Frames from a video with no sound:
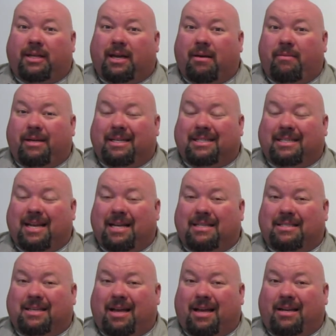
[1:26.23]
coming
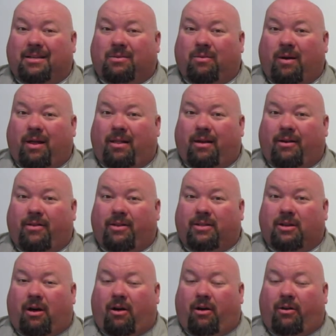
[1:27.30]
stateside as well under this
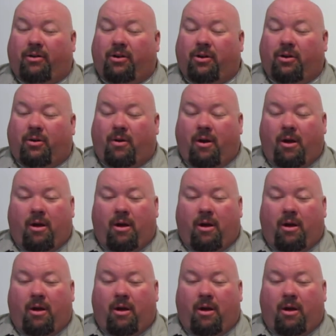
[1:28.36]
all-new